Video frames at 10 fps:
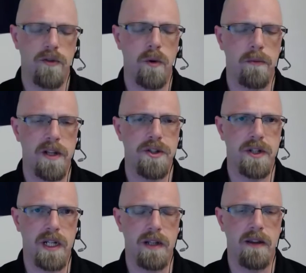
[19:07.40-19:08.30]
worth
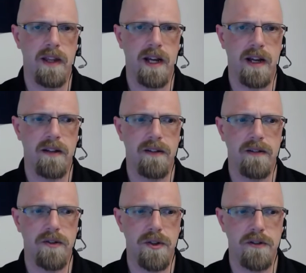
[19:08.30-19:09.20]
mentioning that
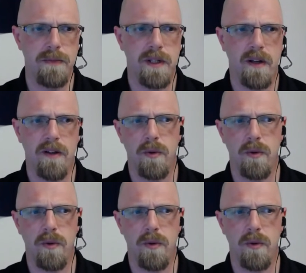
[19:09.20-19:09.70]
just because